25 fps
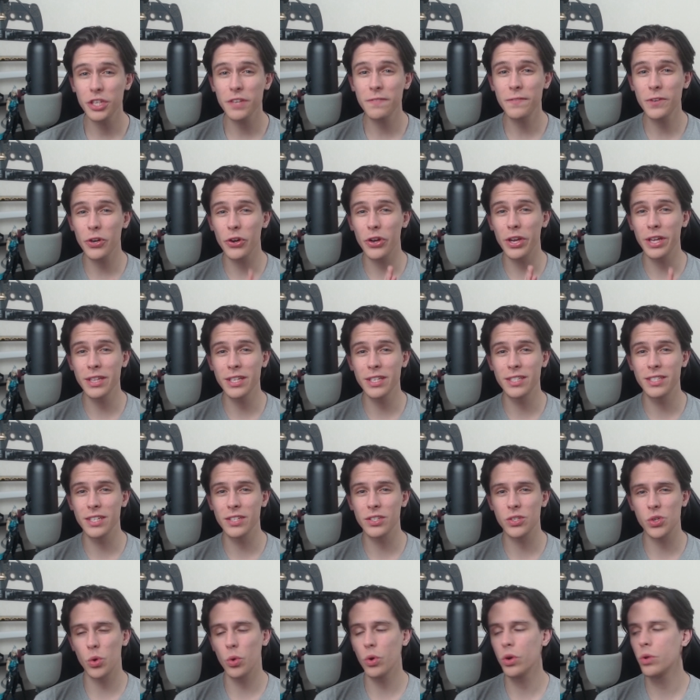if you're in the
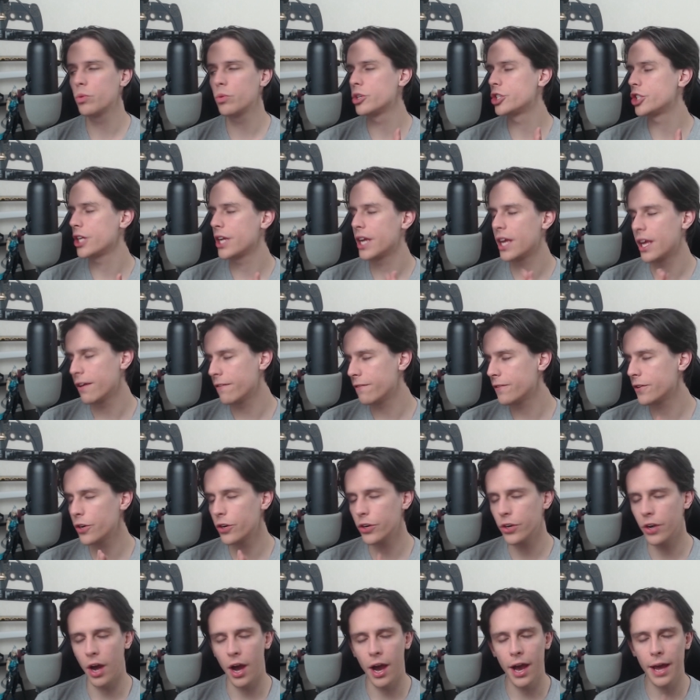Discord which if you're
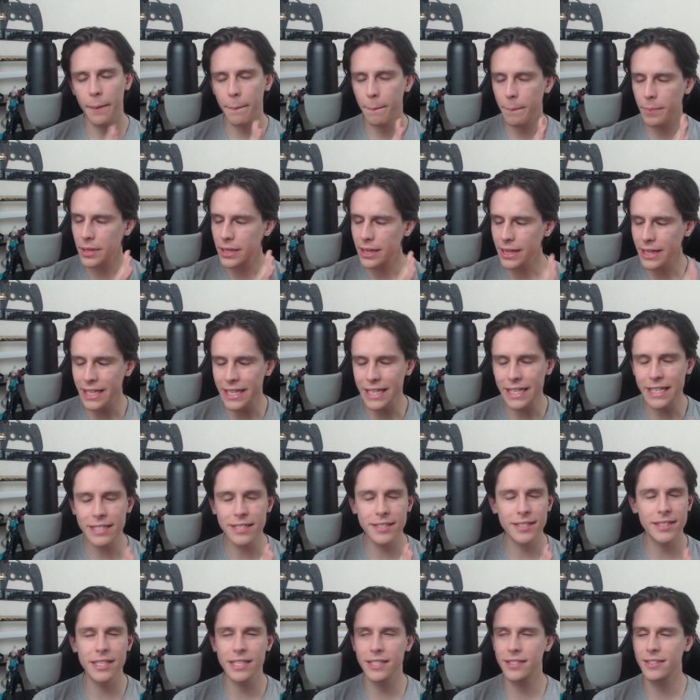not
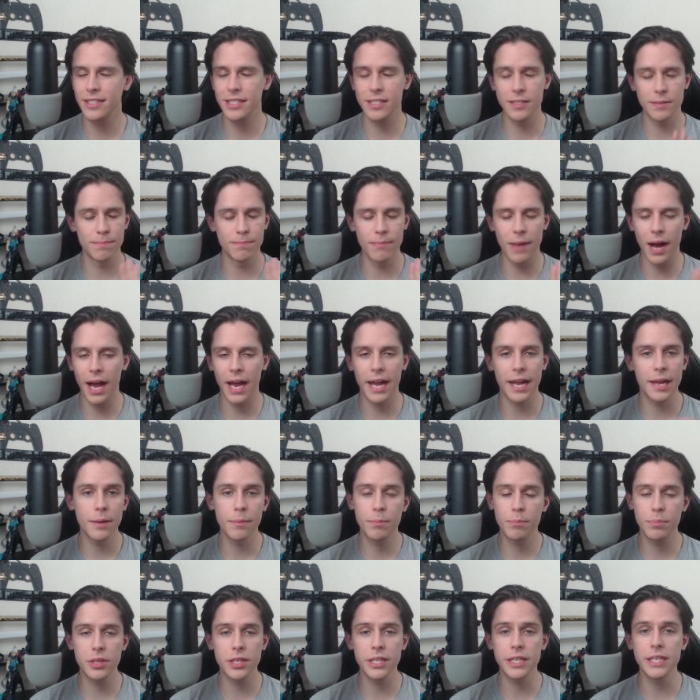please this is my
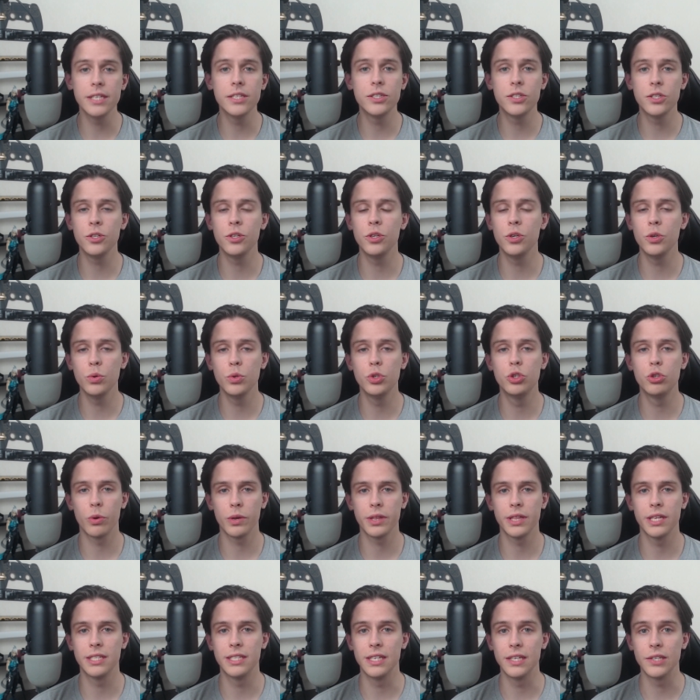plea to you
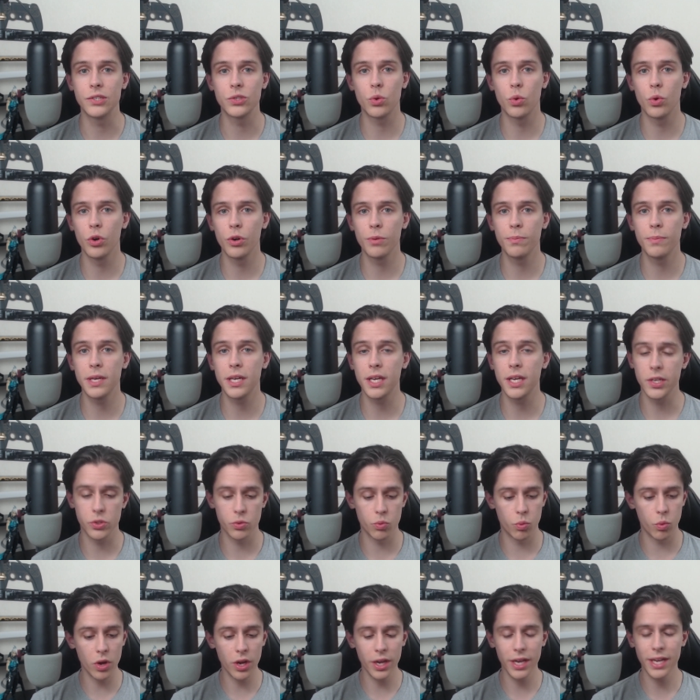join the Discord because
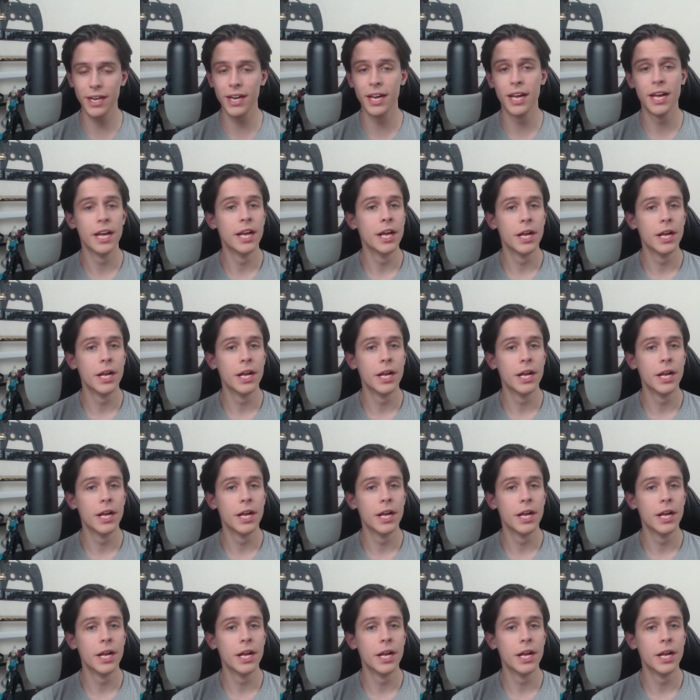one